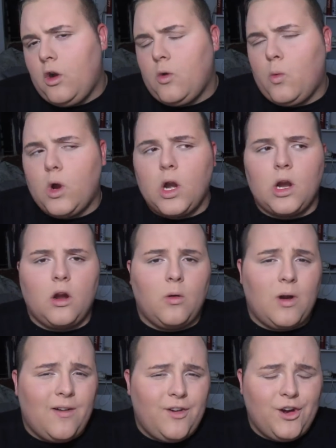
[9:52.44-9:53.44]
or work or
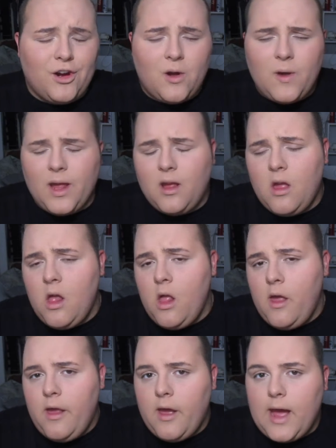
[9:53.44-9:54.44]
wherever you're going,
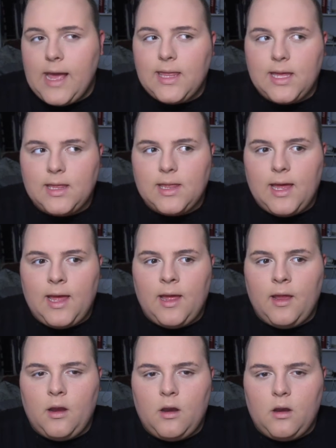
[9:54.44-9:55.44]
I think that